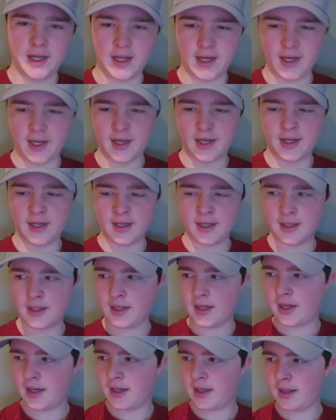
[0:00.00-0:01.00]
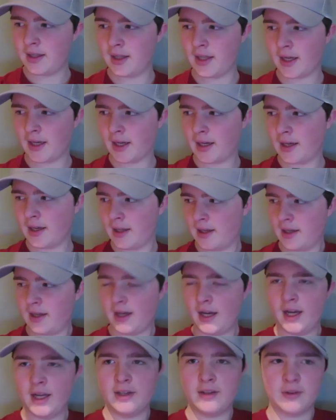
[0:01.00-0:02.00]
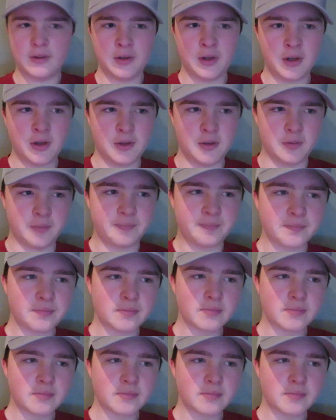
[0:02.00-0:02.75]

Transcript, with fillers: And, like, I don't know.